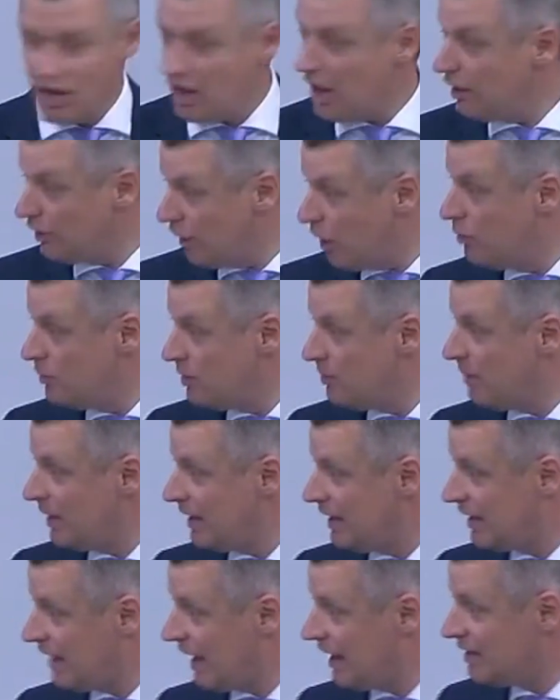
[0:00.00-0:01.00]
alone in
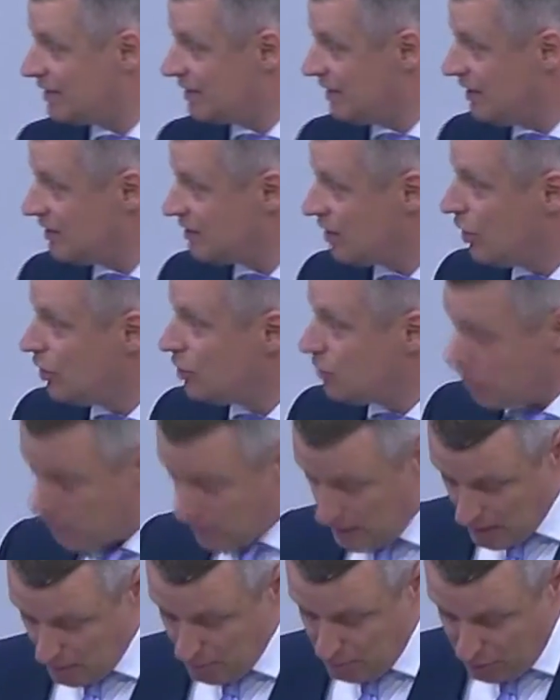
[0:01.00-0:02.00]
many cases,
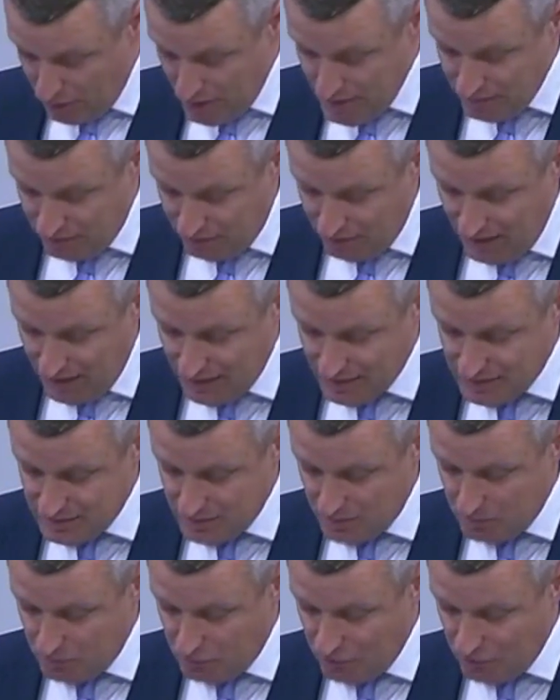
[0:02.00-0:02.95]
doing brave things,